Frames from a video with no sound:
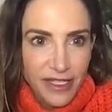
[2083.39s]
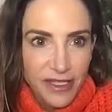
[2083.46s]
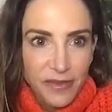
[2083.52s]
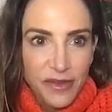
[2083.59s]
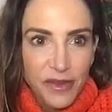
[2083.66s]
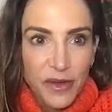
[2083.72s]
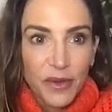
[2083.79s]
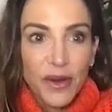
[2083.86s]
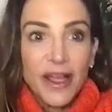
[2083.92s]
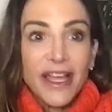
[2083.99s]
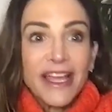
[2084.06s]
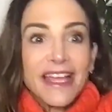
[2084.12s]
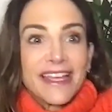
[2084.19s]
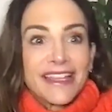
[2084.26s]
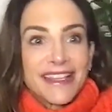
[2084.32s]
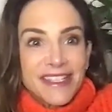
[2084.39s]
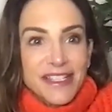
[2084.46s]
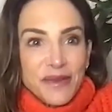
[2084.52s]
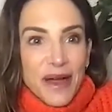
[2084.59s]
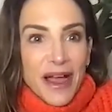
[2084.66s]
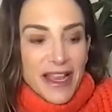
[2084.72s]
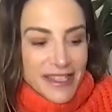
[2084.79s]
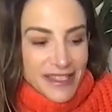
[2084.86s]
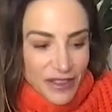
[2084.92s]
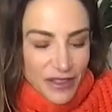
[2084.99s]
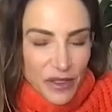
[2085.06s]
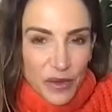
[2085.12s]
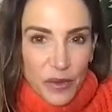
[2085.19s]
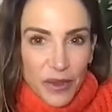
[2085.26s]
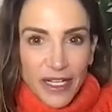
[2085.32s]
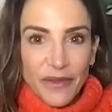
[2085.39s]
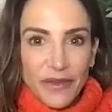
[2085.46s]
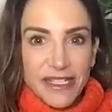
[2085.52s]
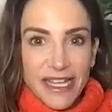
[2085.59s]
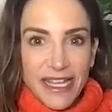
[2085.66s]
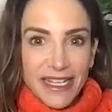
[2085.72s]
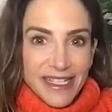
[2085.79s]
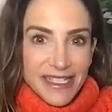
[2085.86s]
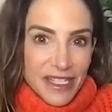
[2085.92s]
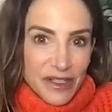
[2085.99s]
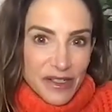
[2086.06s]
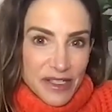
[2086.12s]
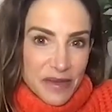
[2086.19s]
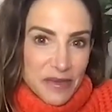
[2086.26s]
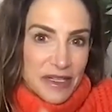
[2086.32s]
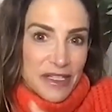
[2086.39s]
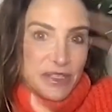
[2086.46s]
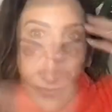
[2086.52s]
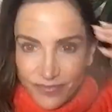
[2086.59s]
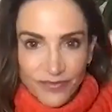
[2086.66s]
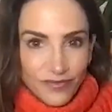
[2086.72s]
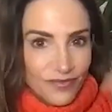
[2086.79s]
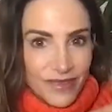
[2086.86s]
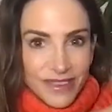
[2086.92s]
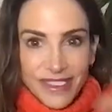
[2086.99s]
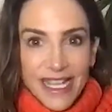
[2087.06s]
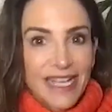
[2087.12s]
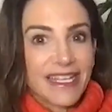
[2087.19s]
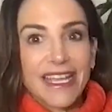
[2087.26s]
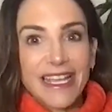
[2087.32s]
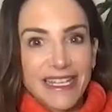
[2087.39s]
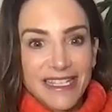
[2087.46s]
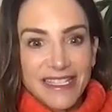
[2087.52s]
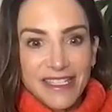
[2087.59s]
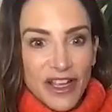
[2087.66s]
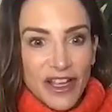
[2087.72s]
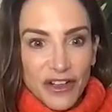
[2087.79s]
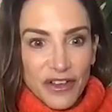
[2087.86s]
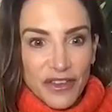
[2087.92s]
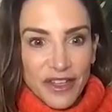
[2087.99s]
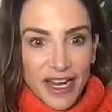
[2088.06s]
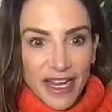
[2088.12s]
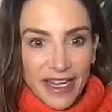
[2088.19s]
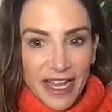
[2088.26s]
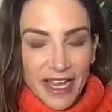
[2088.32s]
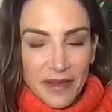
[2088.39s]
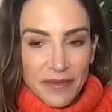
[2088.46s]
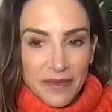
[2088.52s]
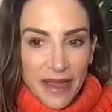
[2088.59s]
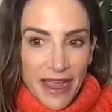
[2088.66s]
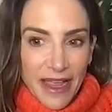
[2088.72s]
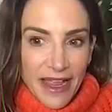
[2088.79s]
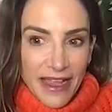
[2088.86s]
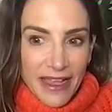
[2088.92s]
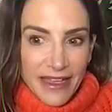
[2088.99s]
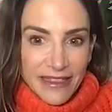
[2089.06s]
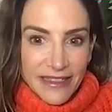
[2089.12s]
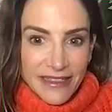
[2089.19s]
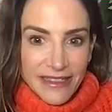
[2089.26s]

So this is why I still do the work every day because here's somebody who's decades younger than I am and